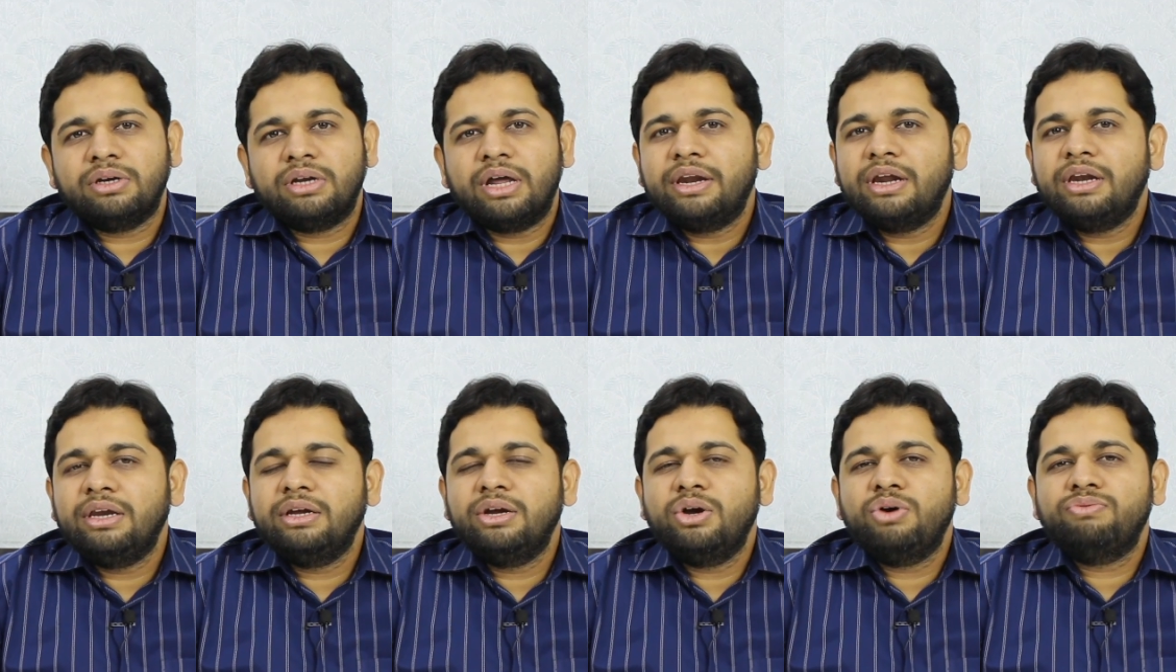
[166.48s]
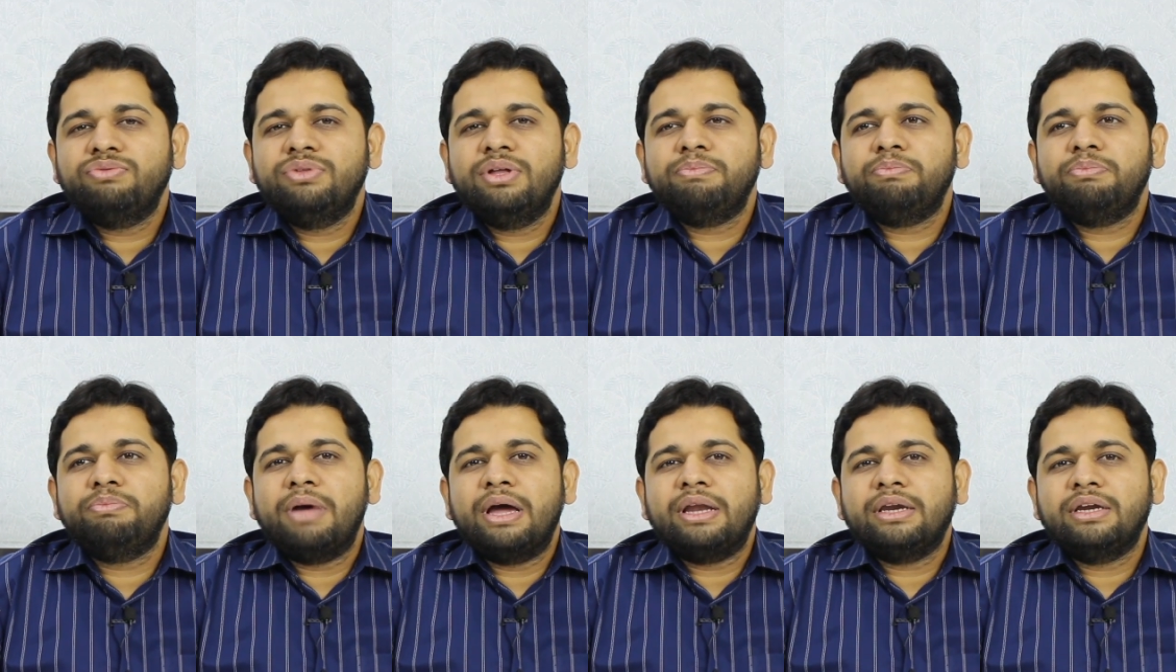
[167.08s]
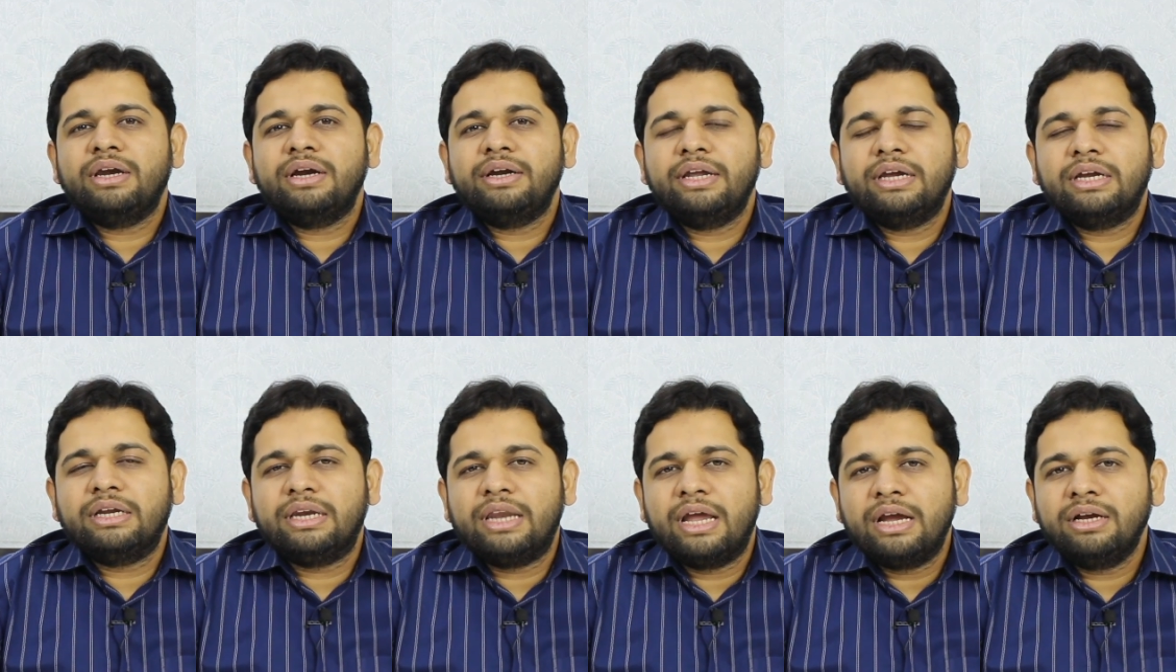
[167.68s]
tunneling of the
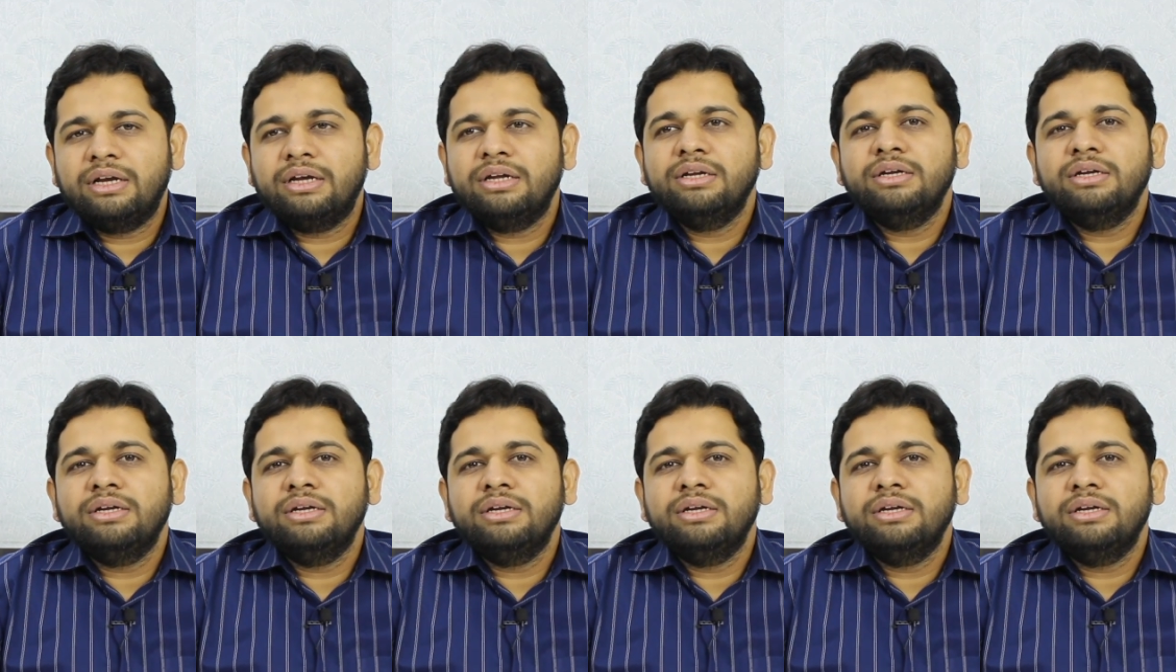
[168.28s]
pancreatic neck